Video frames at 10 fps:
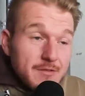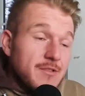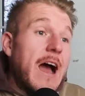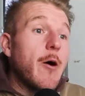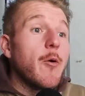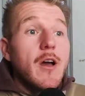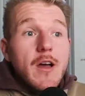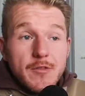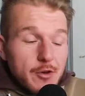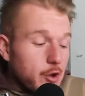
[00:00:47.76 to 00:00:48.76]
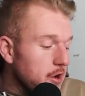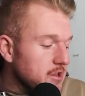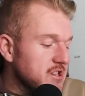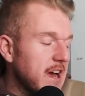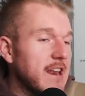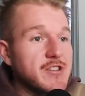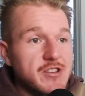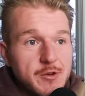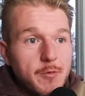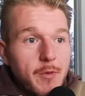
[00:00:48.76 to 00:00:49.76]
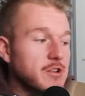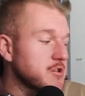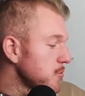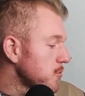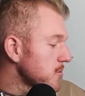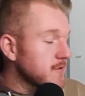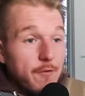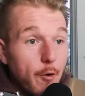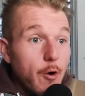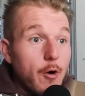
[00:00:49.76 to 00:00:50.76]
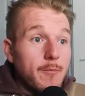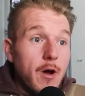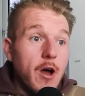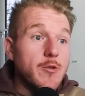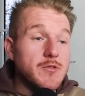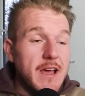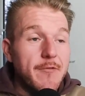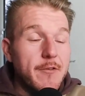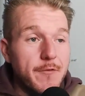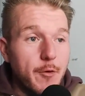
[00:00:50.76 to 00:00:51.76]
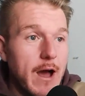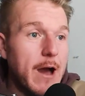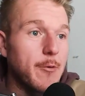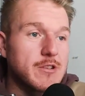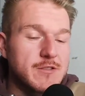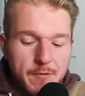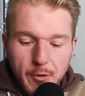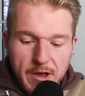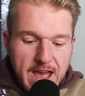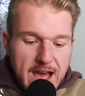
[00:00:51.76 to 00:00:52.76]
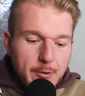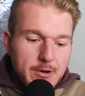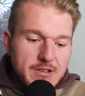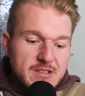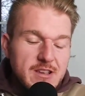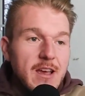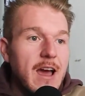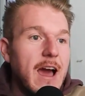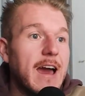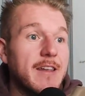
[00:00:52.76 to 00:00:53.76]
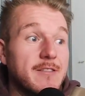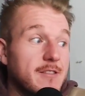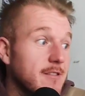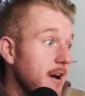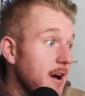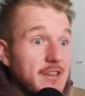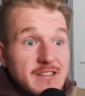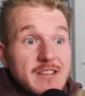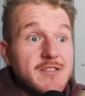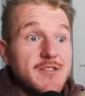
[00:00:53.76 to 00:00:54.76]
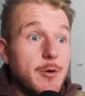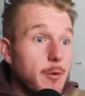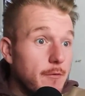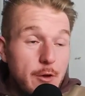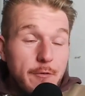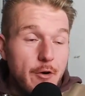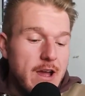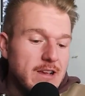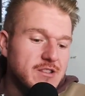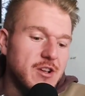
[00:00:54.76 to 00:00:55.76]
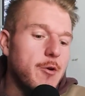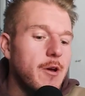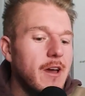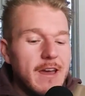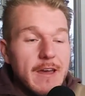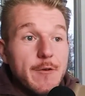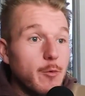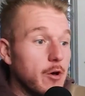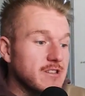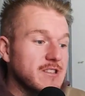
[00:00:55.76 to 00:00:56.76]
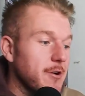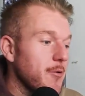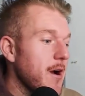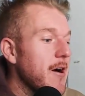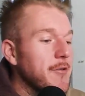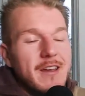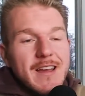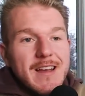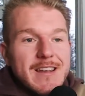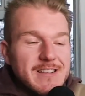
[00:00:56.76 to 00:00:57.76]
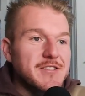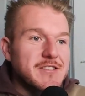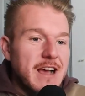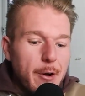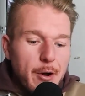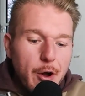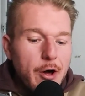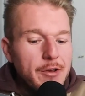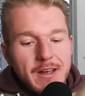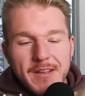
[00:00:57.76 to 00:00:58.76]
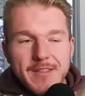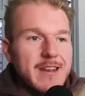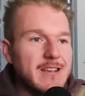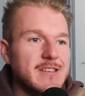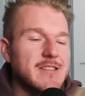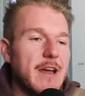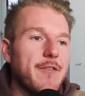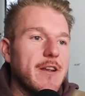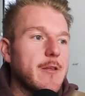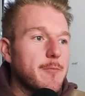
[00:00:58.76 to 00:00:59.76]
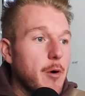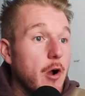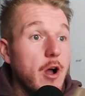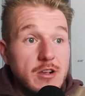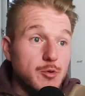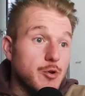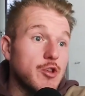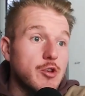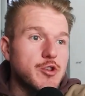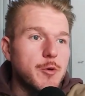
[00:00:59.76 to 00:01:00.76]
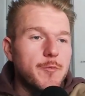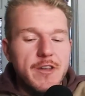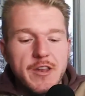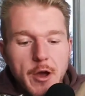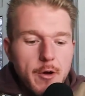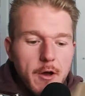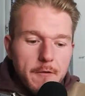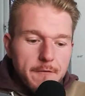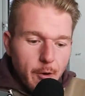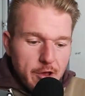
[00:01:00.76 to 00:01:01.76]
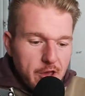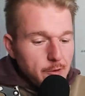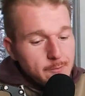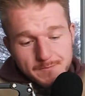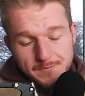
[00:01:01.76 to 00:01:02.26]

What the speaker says: Now, the Goggins challenge, just to remind you, was 4 miles every 4 hours for 48 hours. And this is the review for it. So if you want to stick around, listen to how I got on, then this is definitely the podcast or the YouTube video for you.